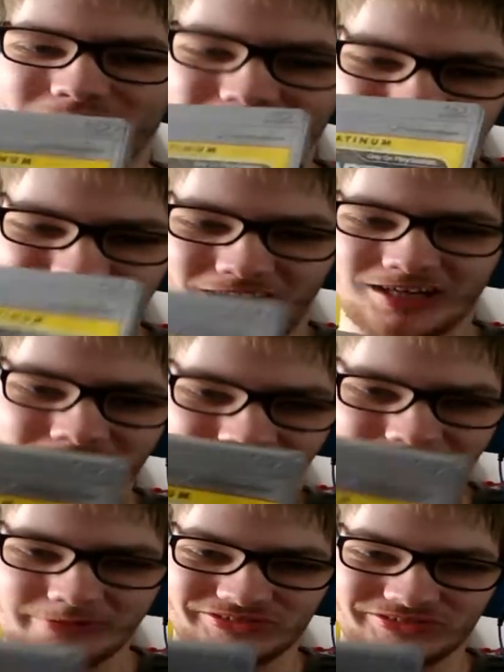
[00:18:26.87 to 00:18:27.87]
with
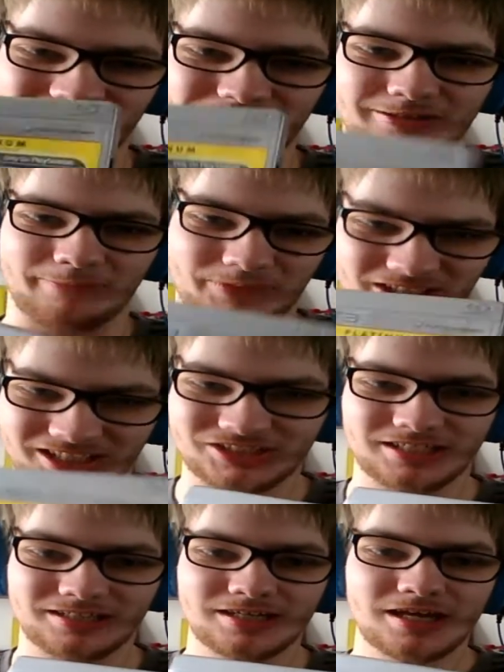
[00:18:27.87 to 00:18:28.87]
100%
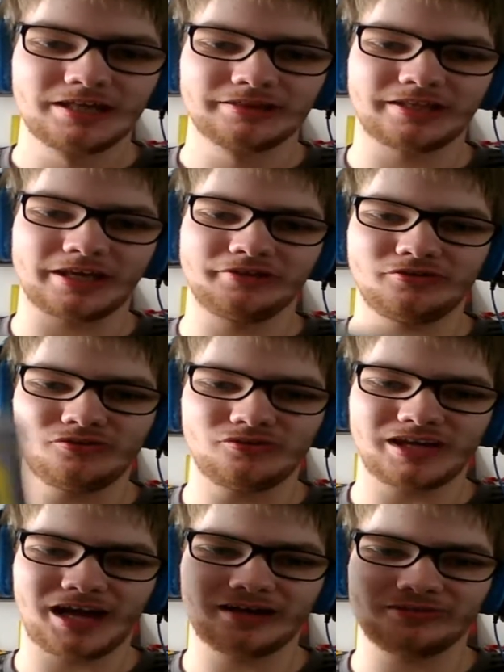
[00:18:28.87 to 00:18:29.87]
completion, then
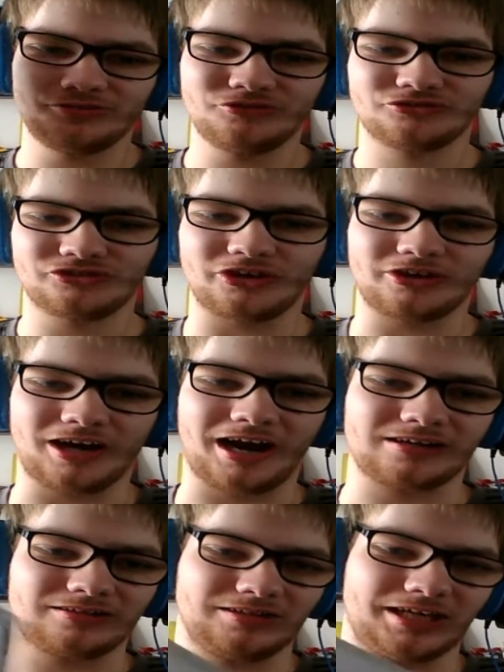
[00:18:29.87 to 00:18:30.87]
you got you sir
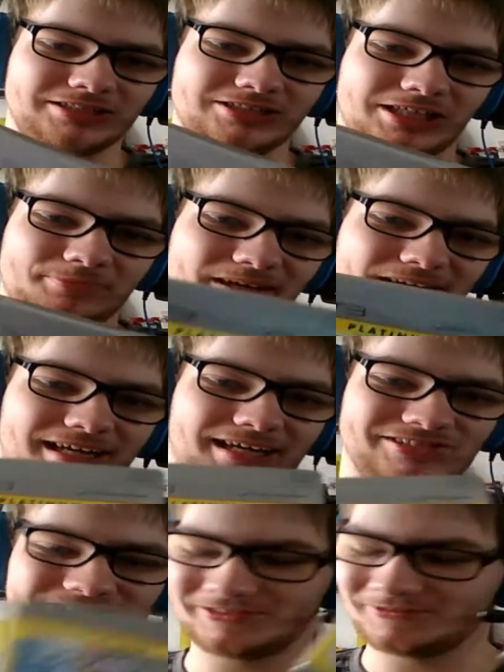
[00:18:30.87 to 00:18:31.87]
are a legend
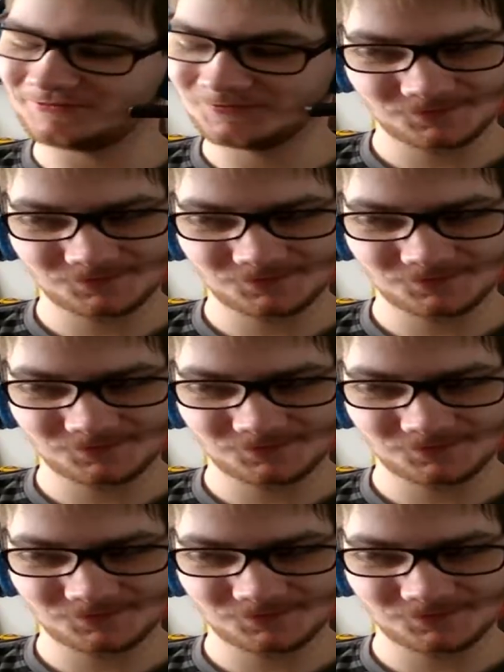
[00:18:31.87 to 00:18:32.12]
because